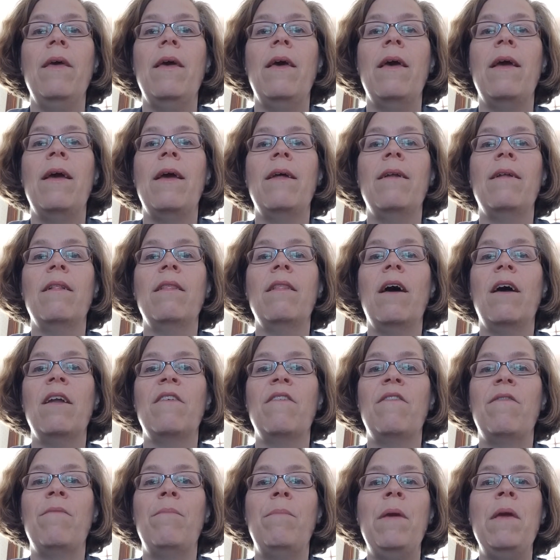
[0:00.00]
And a lot
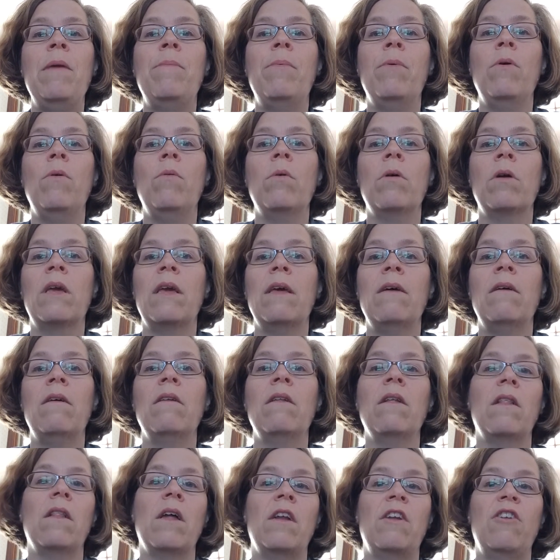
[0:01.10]
of people were
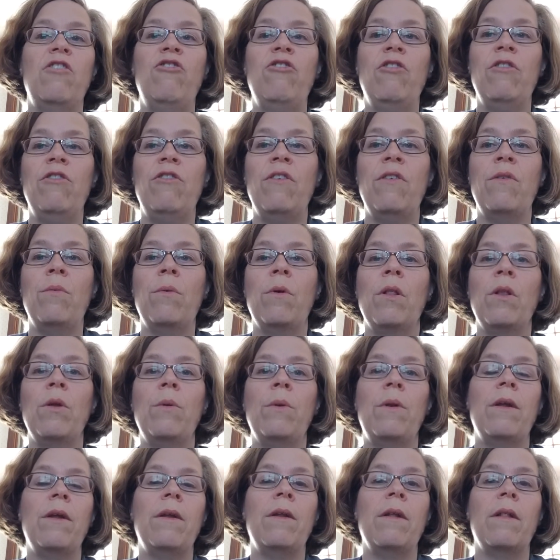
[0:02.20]
killed, a lot of churches were
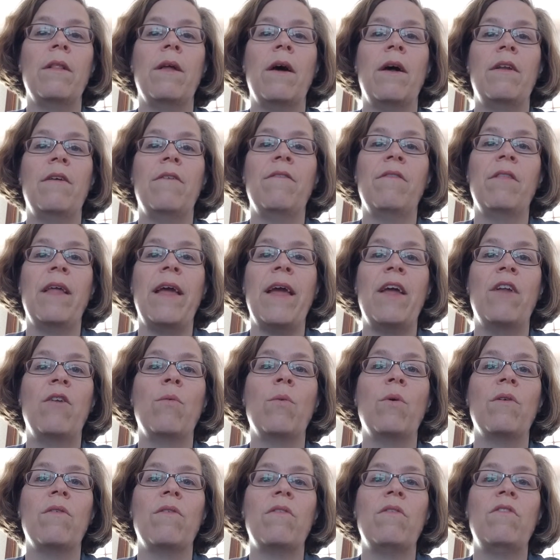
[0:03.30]
looted, a lot of land
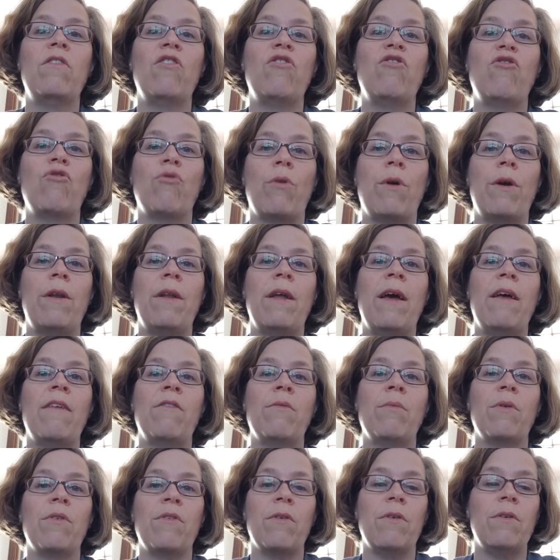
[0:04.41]
was destroyed as
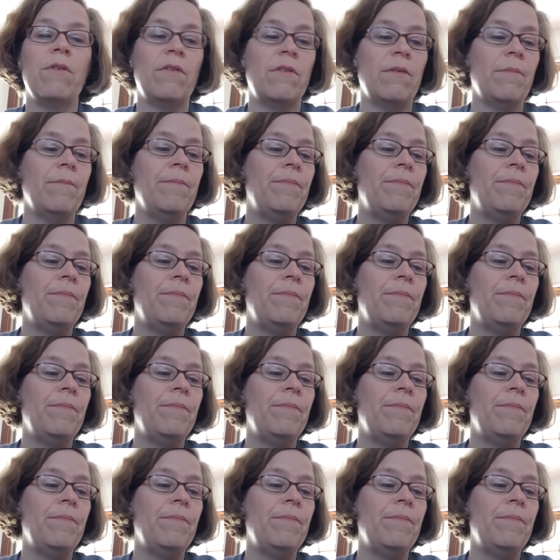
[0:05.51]
a result.